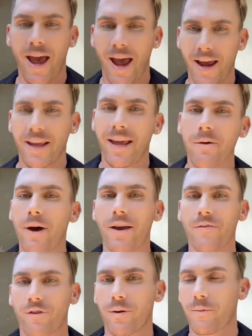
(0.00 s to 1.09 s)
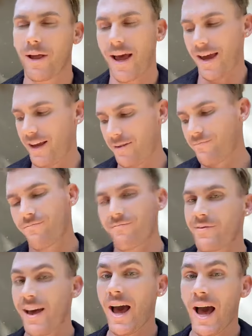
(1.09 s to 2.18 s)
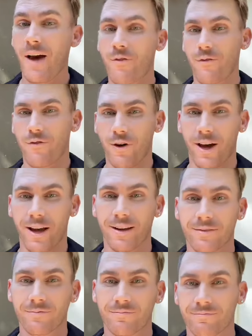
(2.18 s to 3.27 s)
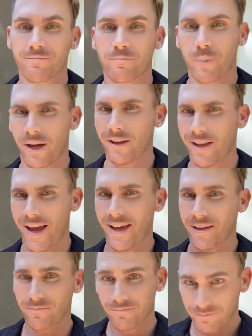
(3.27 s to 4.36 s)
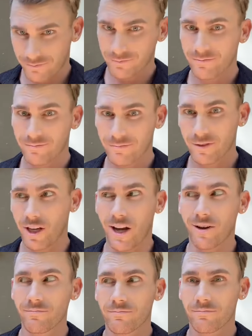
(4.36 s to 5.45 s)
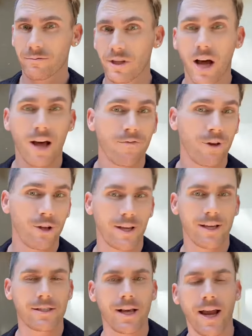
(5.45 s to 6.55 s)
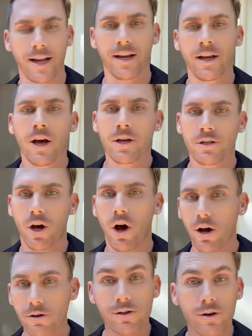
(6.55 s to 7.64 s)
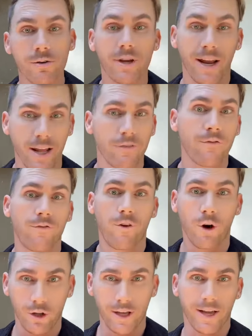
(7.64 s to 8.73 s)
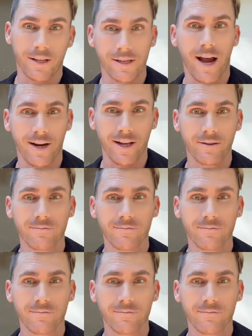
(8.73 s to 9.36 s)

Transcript: And he went from like half a foot, but like, you know, not fully excited, to also getting fully excited.